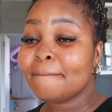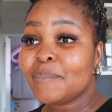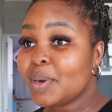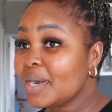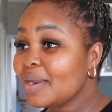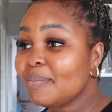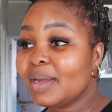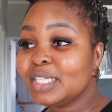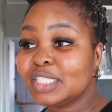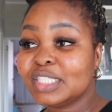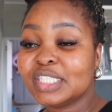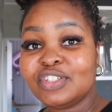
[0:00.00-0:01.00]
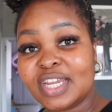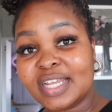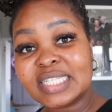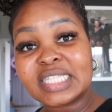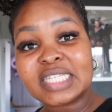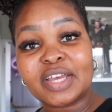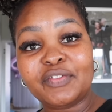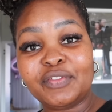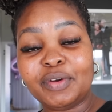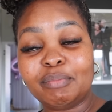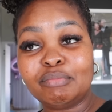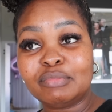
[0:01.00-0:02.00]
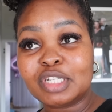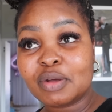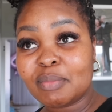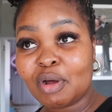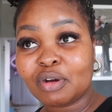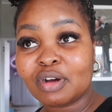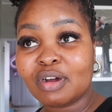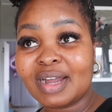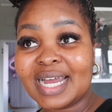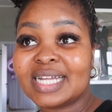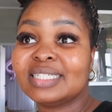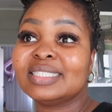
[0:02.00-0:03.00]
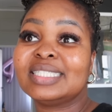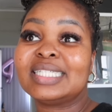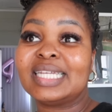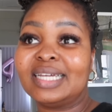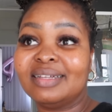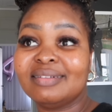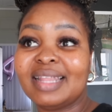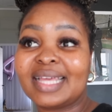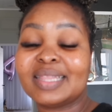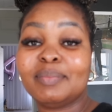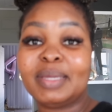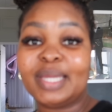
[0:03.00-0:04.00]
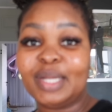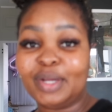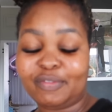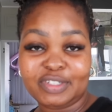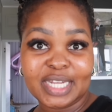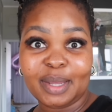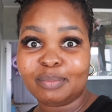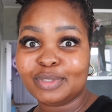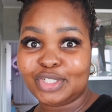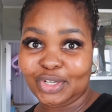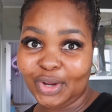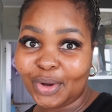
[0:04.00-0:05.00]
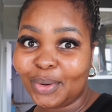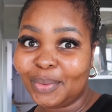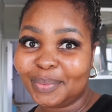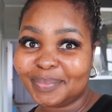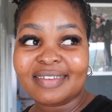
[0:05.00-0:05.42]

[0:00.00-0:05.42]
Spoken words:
Pretty much chances are from tomorrow until like the beginning of term 2.